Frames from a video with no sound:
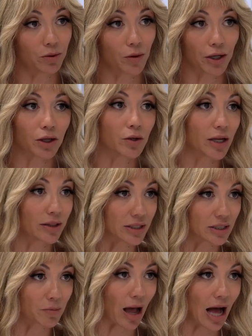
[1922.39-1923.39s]
You want to go down
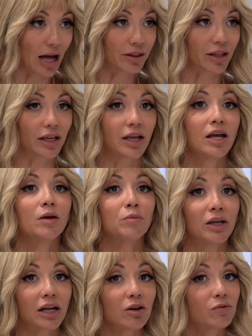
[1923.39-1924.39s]
this path? Like,
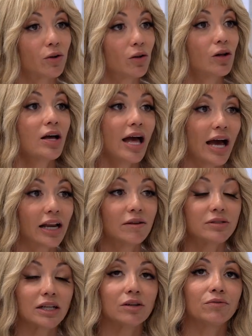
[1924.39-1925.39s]
be careful. And I
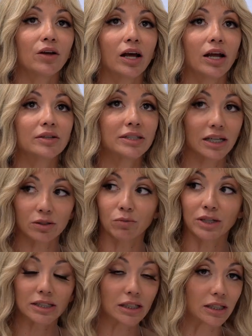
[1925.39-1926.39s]
said
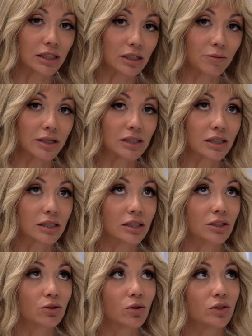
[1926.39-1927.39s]
recently to my
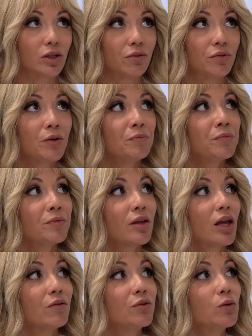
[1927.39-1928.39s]
16-year-old,
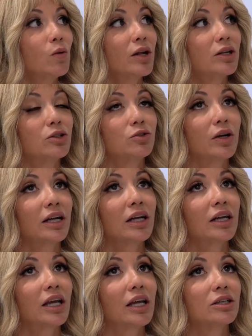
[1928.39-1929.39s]
if you want to drink
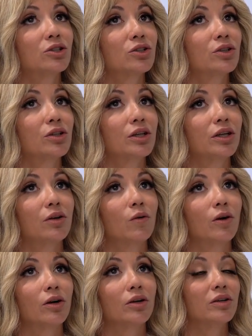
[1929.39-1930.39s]
occasionally
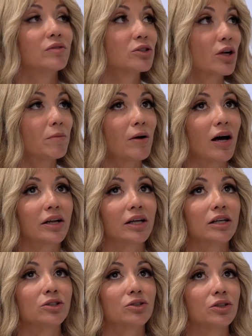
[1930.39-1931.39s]
or even try pot
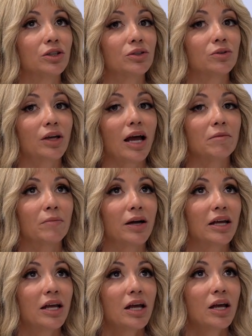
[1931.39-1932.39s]
occasionally, you can,
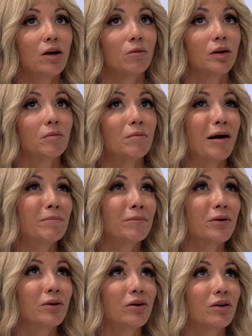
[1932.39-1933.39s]
but
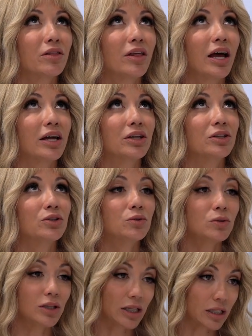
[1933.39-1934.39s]
remember that
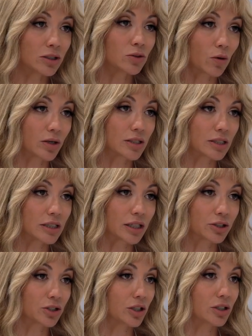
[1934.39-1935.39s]
you lean towards
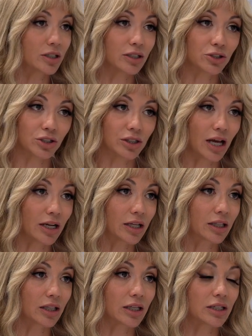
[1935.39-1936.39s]
addiction
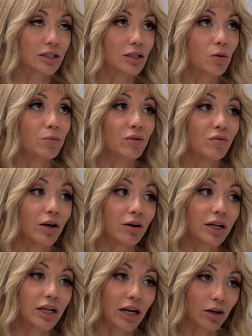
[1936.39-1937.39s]
genetically, so be
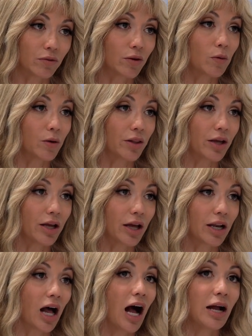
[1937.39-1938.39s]
very careful with it.
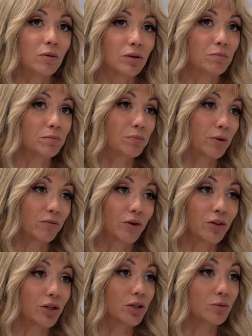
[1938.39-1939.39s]
And I would
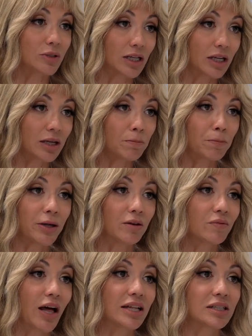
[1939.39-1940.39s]
prefer that you didn't, but
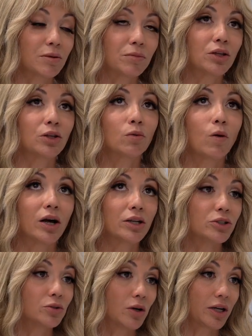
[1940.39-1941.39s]
if that's something you want to
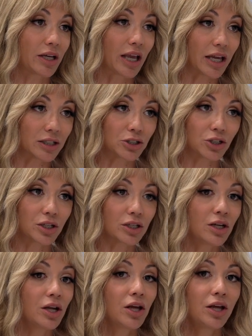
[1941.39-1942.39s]
do on
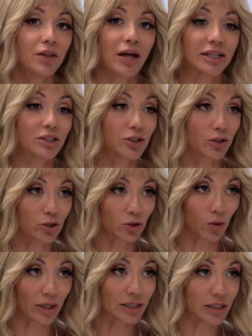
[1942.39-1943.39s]
occasion, that's your
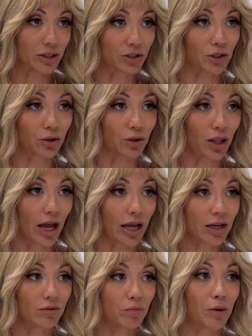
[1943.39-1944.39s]
choice, it's your
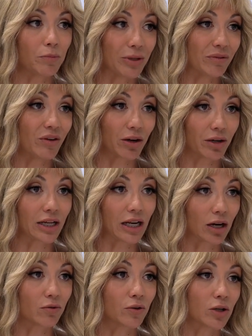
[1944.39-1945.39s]
life, but be very
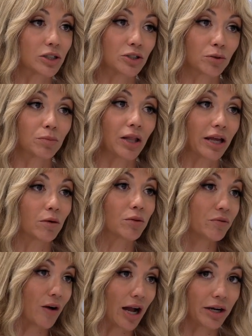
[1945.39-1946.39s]
careful because you're playing
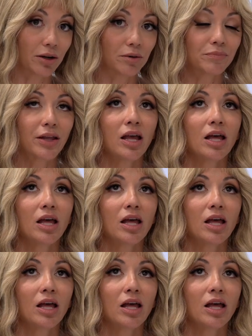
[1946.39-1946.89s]
with fire.